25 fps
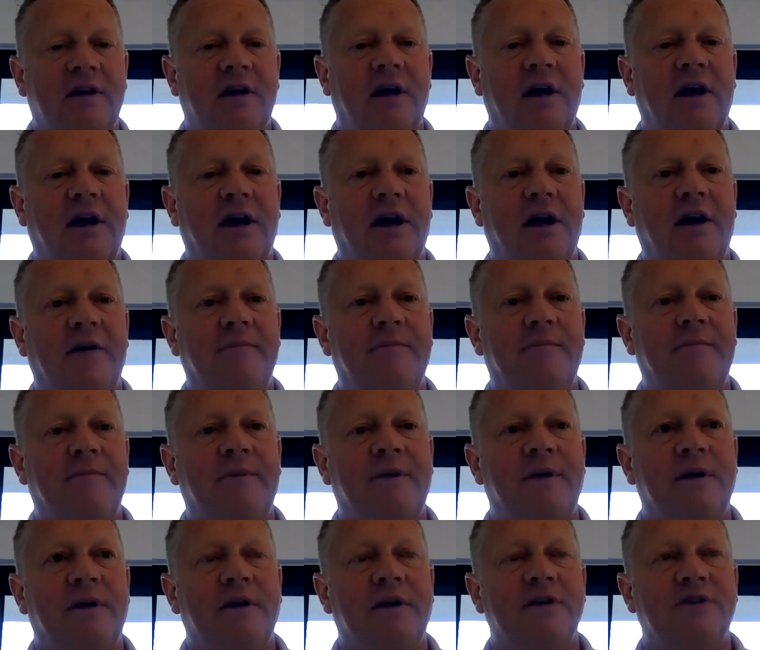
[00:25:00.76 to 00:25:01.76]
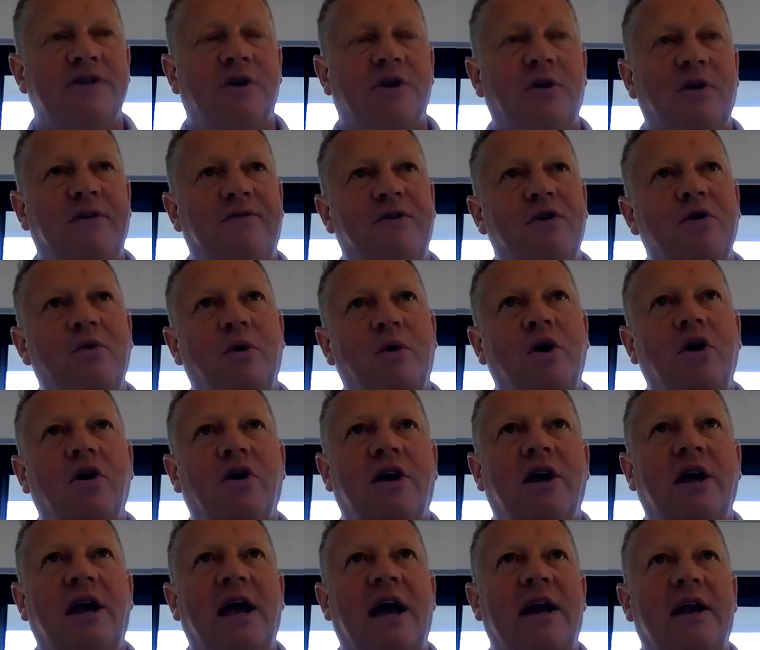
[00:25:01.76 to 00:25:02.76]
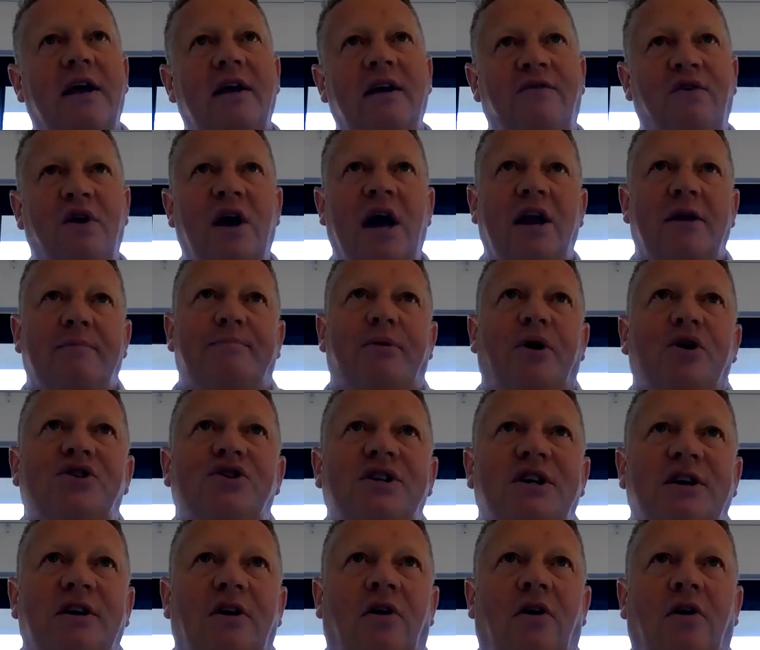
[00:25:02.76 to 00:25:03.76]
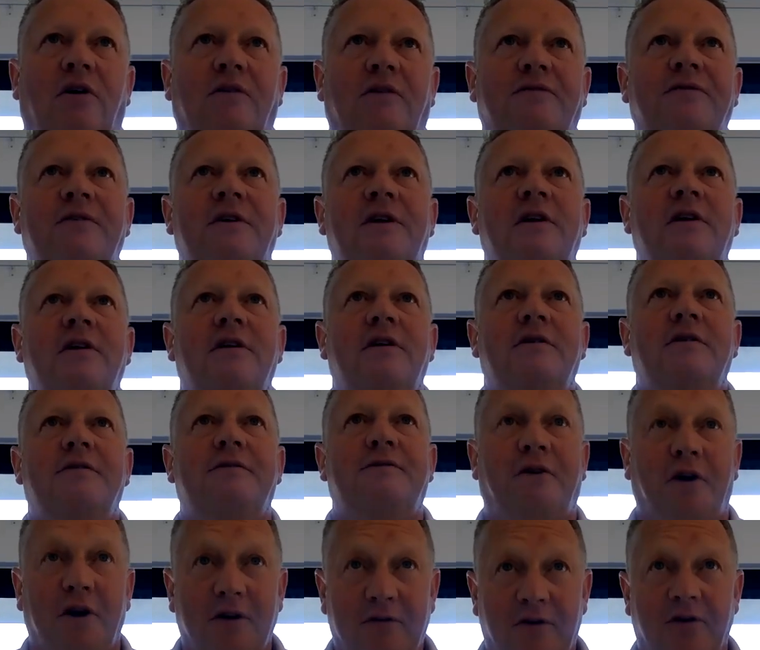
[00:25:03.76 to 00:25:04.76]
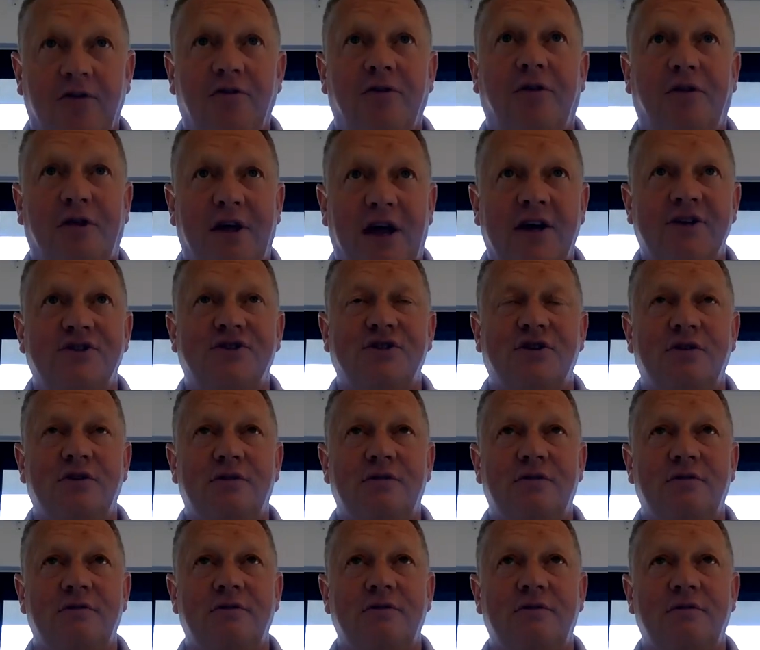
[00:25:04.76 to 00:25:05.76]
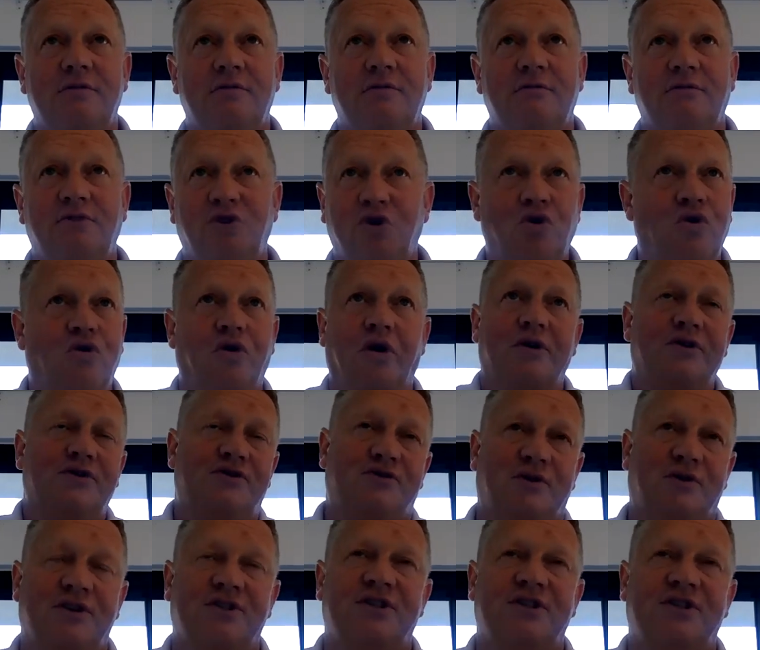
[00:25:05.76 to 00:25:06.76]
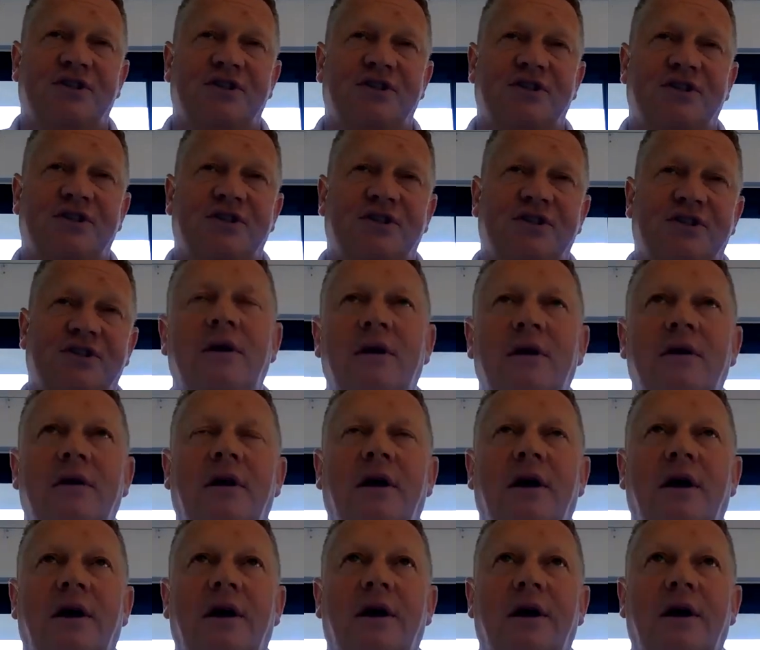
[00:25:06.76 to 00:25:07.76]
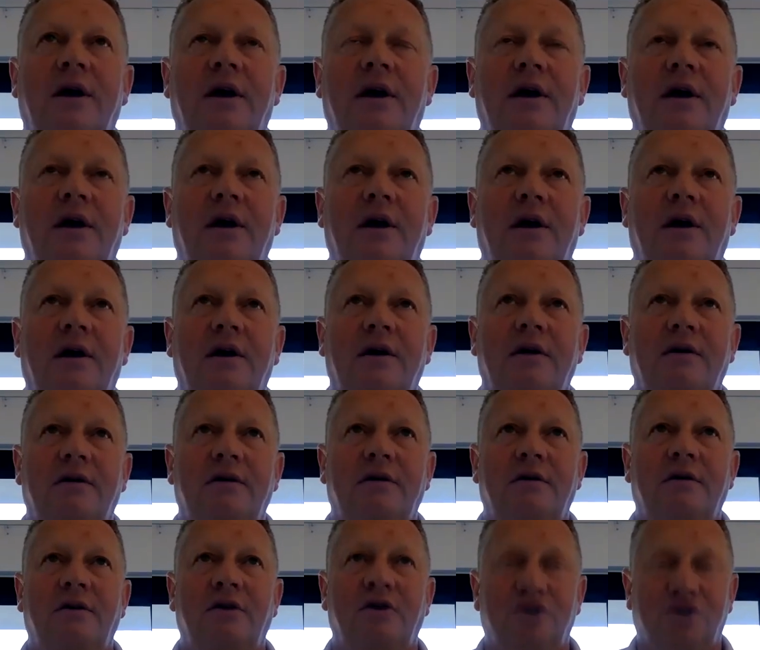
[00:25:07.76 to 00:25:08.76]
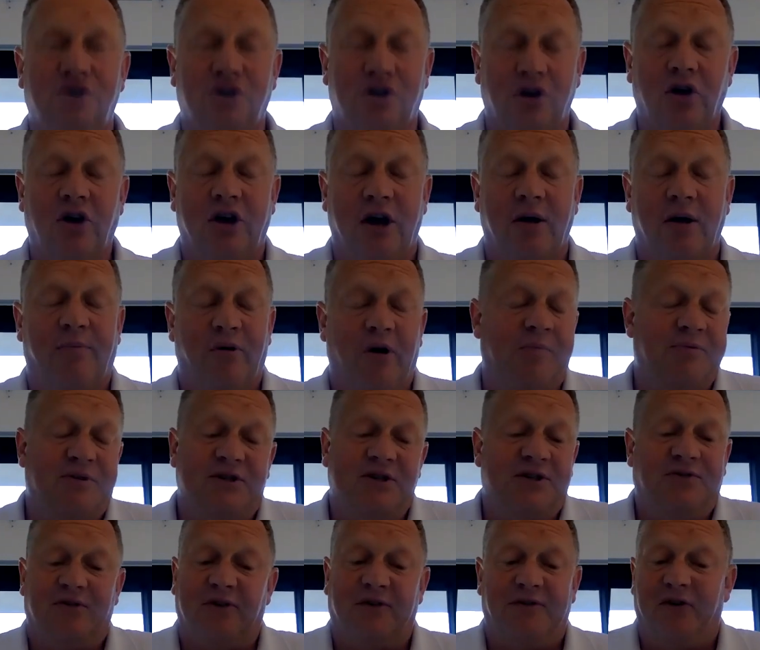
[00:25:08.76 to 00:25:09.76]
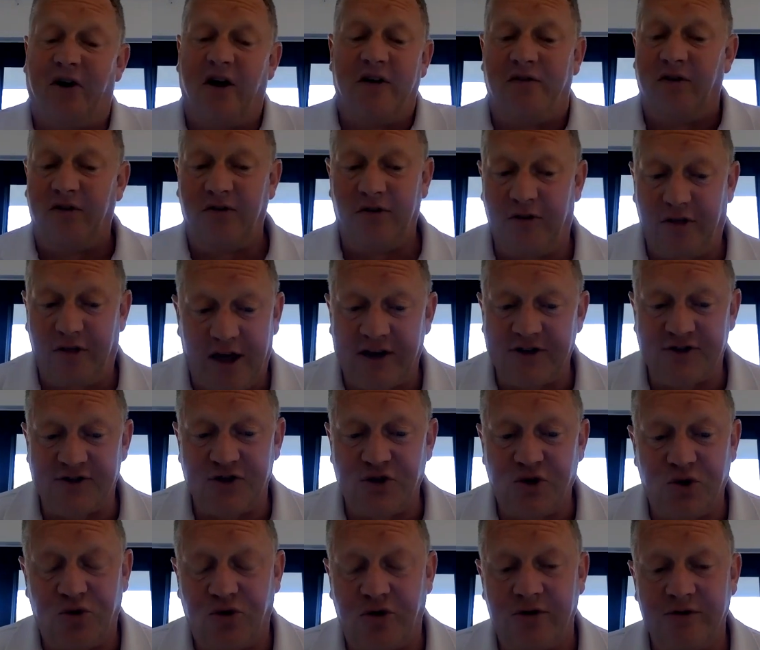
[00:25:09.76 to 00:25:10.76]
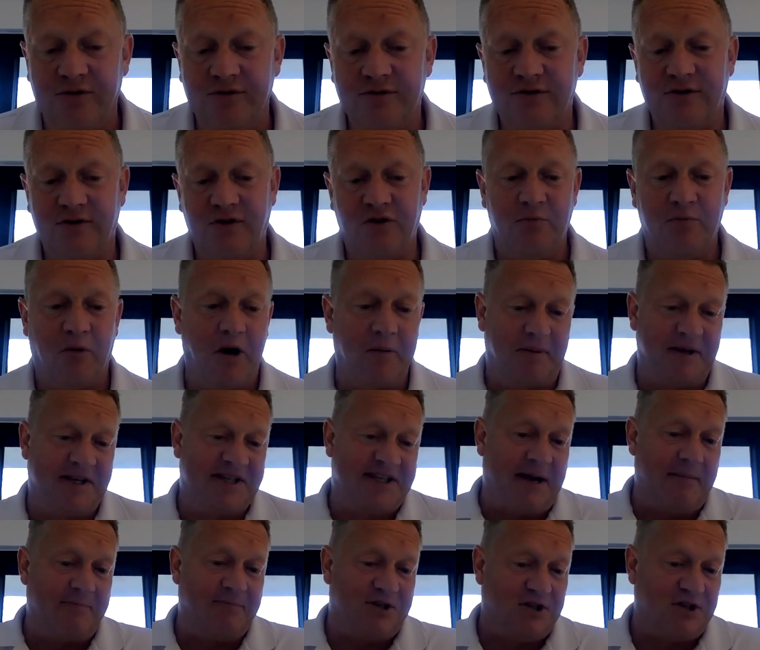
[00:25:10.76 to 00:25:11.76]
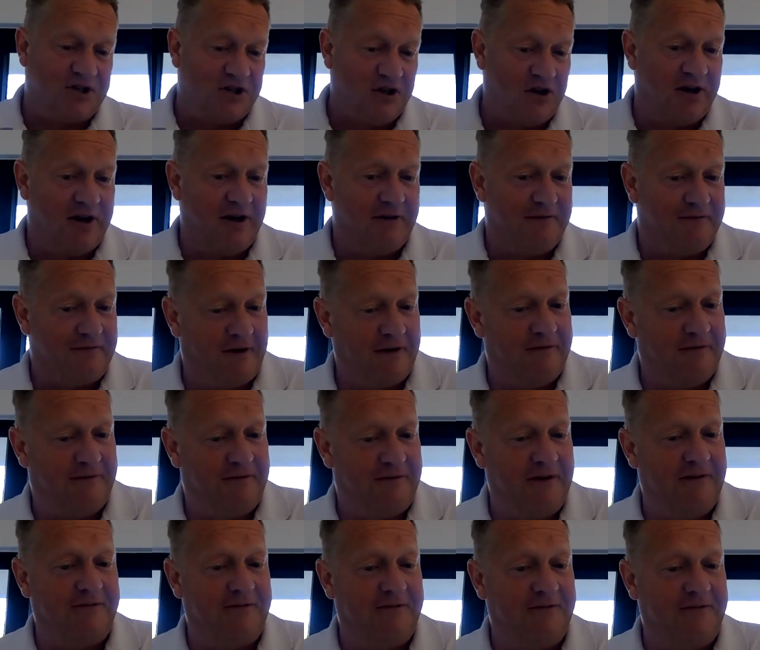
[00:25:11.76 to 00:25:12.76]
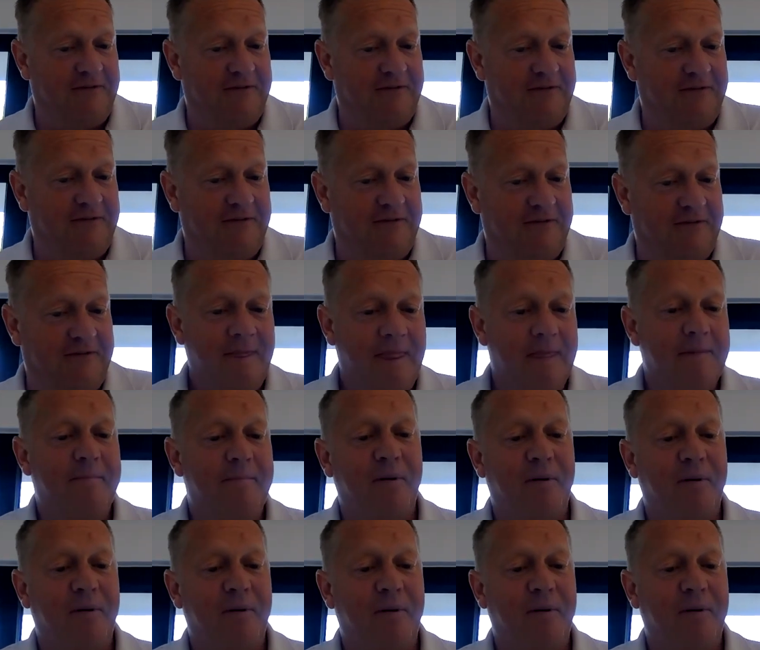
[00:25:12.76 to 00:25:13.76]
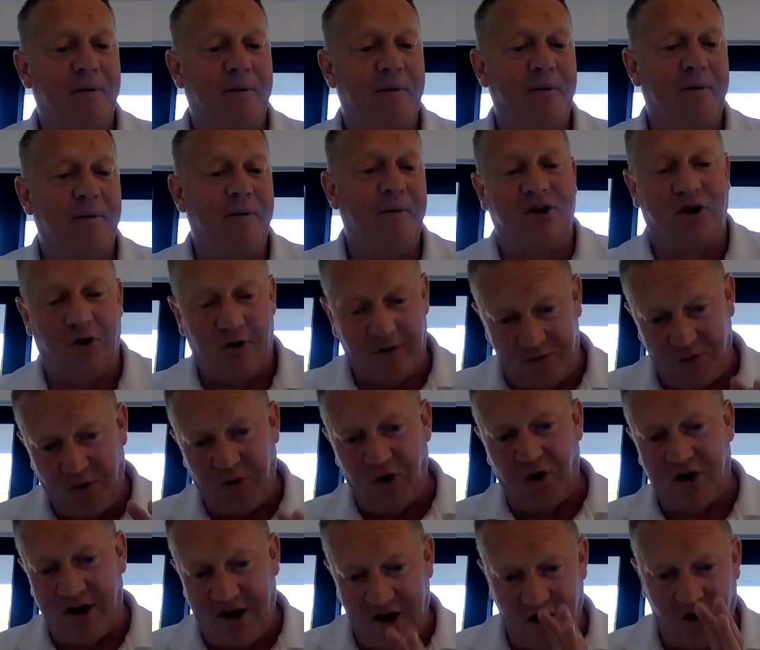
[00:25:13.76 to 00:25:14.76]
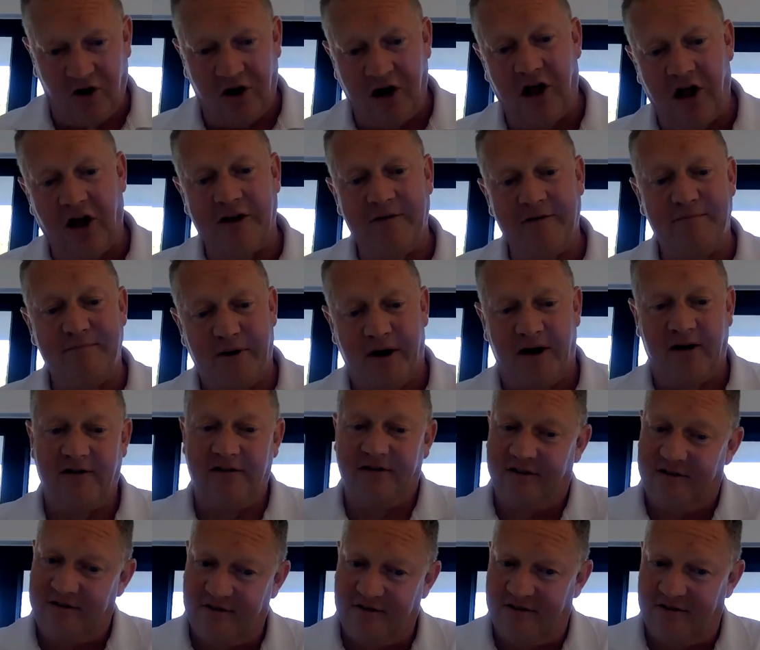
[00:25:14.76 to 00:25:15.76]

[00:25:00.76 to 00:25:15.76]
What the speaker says: So if you were looking at it, if you had a budget of 500,000 euros, for example, you should look at properties for 500,000 euros. You might be tempted to look at 550, but if you're looking online, but